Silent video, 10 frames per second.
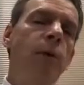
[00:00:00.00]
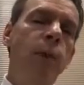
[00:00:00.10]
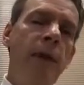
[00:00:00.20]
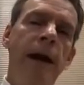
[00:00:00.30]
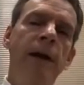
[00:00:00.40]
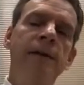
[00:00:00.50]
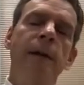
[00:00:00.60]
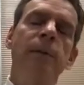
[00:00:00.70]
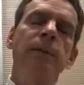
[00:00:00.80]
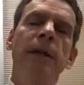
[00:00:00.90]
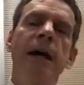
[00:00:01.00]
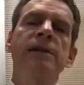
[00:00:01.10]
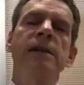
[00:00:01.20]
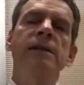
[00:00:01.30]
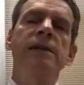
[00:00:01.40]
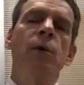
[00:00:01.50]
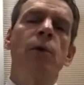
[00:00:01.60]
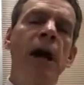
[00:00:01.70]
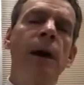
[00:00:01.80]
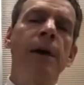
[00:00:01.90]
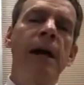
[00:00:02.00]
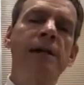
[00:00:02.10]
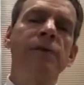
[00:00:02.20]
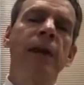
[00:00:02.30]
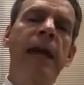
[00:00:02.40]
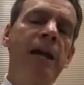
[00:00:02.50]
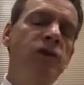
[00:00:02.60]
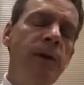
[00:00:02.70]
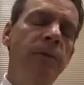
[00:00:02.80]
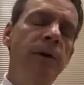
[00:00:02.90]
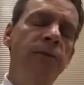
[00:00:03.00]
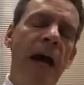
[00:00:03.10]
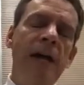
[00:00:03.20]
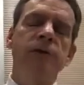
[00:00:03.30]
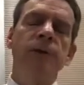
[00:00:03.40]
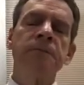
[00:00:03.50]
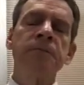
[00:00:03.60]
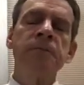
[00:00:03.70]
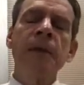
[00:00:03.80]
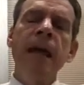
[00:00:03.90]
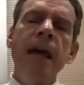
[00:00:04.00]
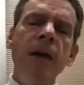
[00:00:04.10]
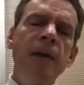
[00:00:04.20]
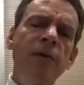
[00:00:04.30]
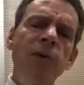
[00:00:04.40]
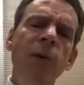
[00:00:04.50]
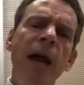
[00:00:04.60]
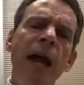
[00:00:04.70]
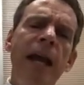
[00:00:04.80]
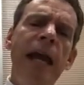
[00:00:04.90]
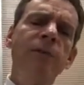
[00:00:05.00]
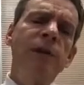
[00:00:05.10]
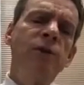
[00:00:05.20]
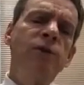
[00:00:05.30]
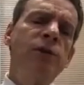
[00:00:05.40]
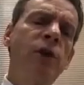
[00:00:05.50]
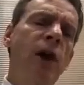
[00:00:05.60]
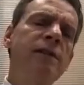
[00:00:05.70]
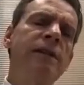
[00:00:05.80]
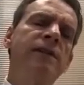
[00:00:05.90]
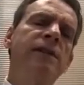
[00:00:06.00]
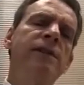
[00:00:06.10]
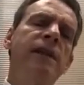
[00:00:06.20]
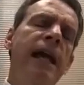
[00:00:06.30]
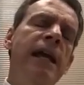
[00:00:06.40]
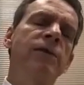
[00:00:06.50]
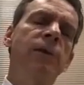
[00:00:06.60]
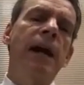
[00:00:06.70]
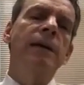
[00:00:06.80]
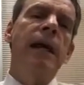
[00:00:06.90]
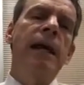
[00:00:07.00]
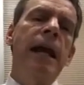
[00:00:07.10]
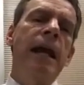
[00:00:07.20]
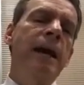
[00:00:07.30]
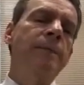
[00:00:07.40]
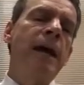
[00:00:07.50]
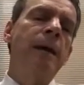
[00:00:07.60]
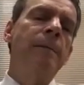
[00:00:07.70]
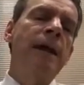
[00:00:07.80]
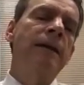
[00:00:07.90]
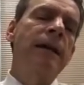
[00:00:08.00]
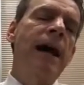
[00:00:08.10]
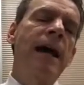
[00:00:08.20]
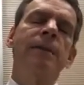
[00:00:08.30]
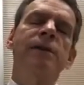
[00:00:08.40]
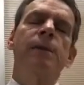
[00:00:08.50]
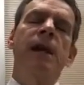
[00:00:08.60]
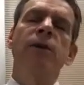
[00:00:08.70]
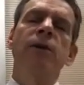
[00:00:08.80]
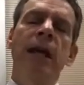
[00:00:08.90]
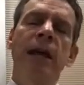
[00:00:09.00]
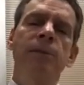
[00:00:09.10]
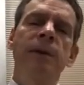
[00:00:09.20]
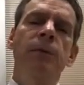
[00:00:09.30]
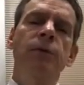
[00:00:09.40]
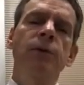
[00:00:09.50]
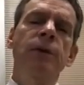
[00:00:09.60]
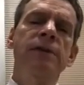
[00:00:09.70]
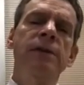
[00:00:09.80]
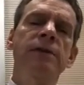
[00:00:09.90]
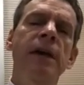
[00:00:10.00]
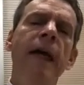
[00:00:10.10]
win there, a double plus. It's more comprehensively and cheaper and faster. The other way it reduces costs, and this is indirect, and I'm not a medical economist, but I know a lot of people do this, is